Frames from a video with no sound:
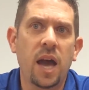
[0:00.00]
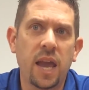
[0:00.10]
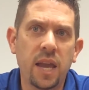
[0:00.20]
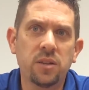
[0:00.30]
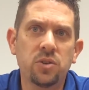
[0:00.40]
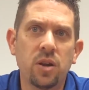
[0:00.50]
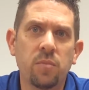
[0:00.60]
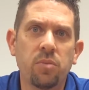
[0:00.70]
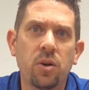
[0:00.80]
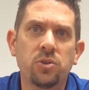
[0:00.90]
a
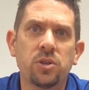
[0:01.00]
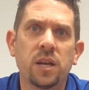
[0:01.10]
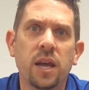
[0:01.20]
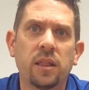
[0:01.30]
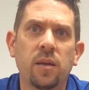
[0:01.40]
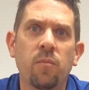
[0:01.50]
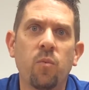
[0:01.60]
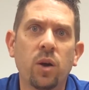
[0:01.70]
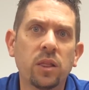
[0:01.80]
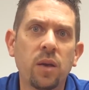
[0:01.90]
hands-on approach to get them
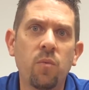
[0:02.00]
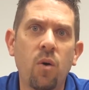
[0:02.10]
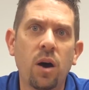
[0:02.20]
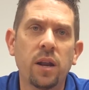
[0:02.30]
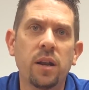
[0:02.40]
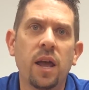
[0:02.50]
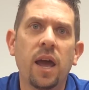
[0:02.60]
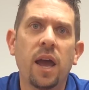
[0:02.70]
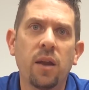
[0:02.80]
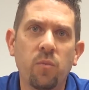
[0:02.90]
what they wanted
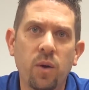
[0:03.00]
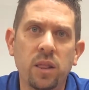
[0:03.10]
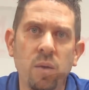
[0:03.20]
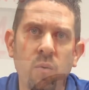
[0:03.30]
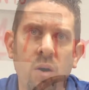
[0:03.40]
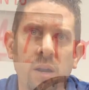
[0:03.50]
and when they